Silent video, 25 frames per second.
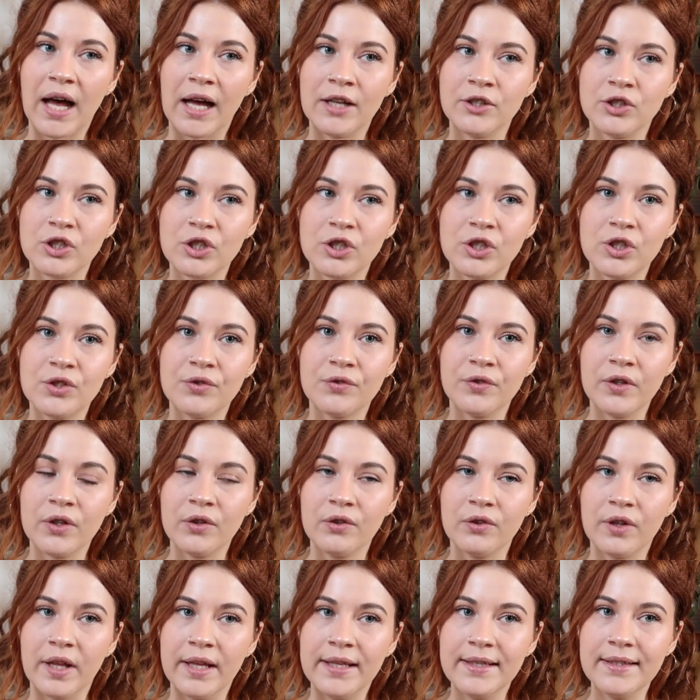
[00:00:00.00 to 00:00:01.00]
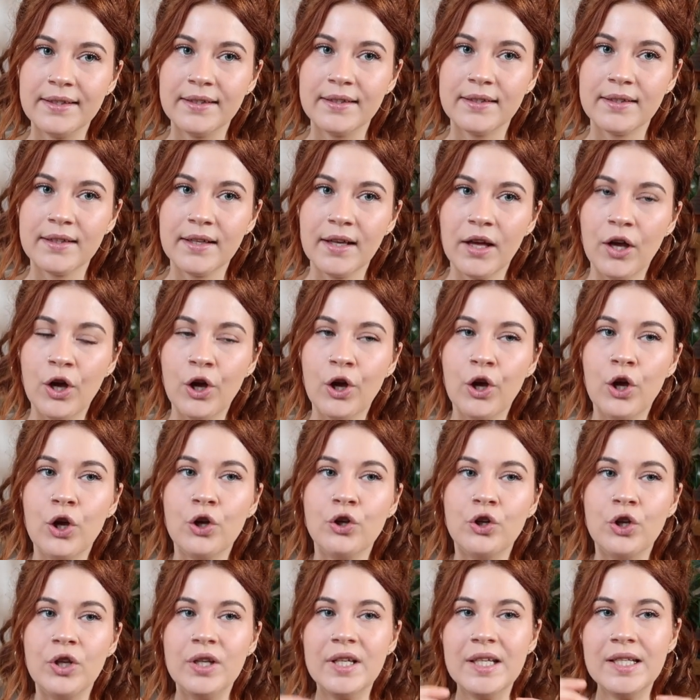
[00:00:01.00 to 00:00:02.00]
I just feel like
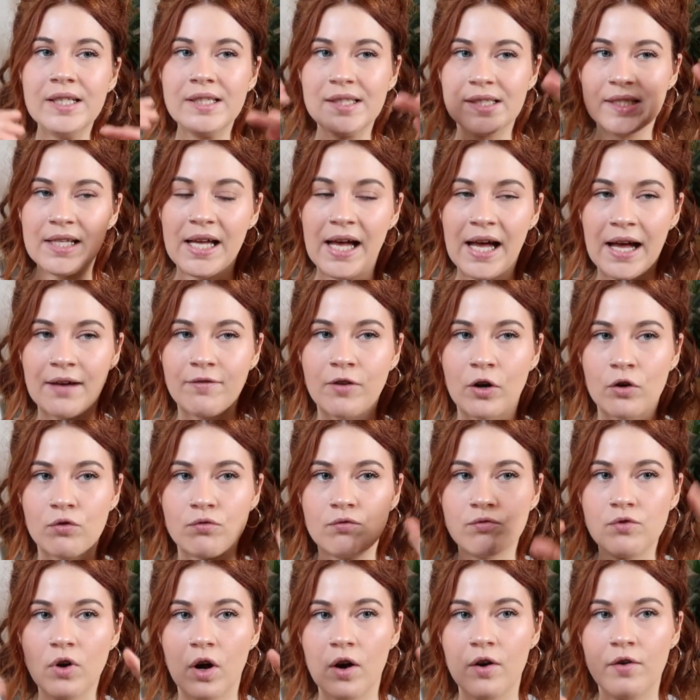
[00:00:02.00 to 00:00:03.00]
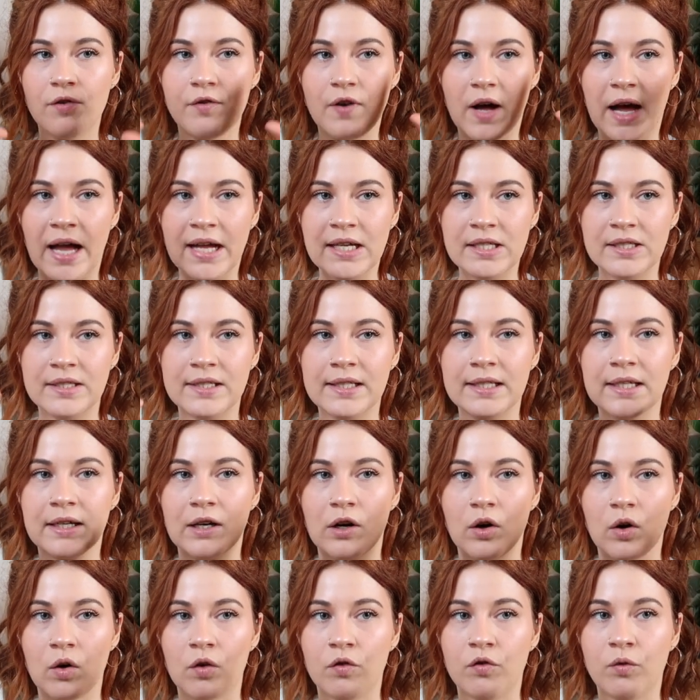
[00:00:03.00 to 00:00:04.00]
you need to have a rough idea
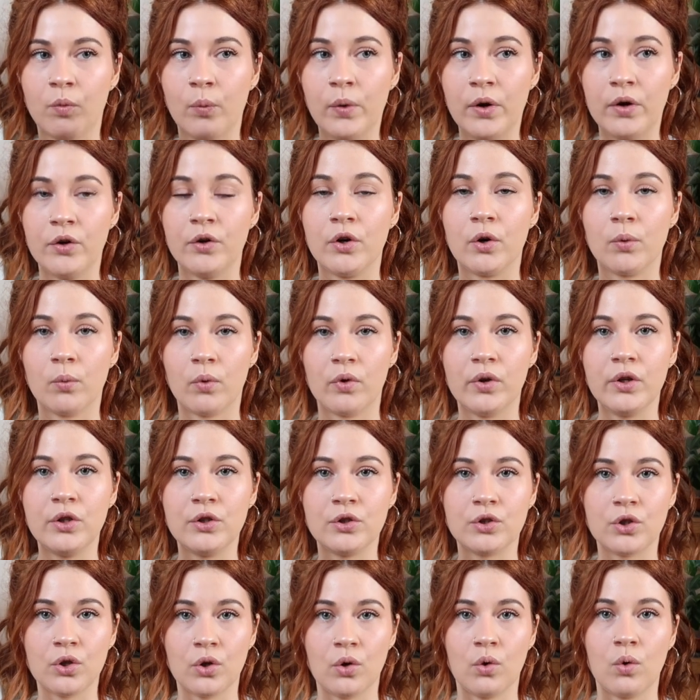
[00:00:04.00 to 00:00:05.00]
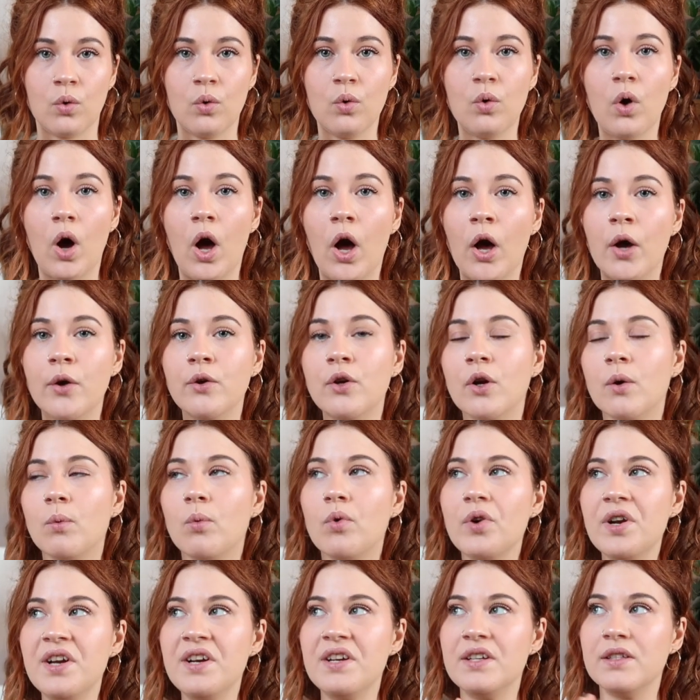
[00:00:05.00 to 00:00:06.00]
of where you're wanting to go, how you're
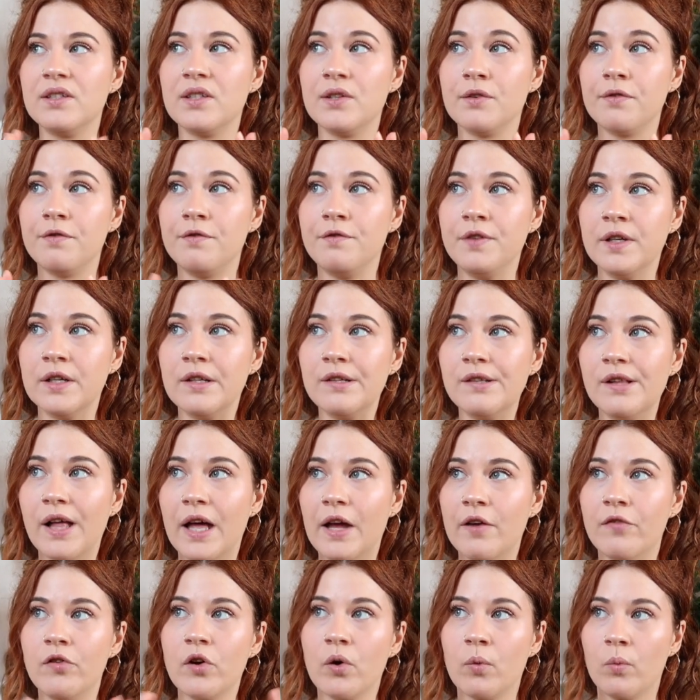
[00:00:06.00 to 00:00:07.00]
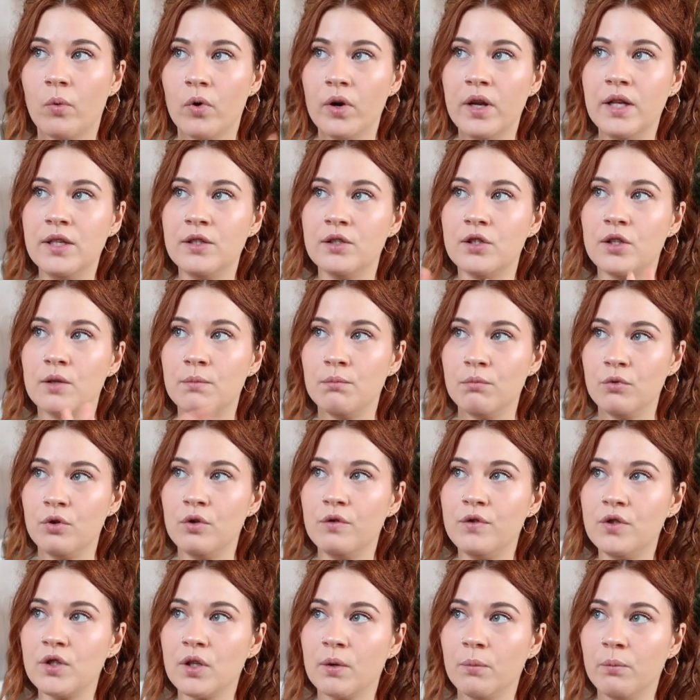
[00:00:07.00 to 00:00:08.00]
wanting it to feel, if you're wanting to
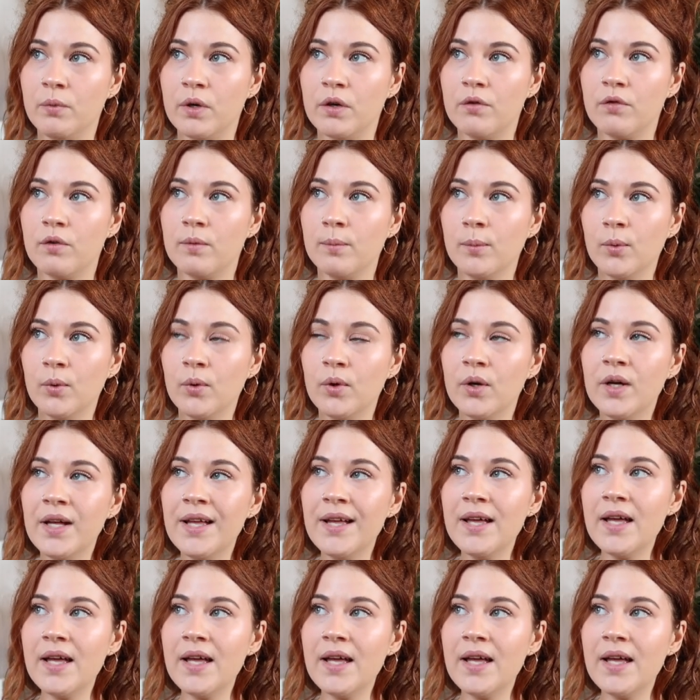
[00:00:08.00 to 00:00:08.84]
move somewhere remote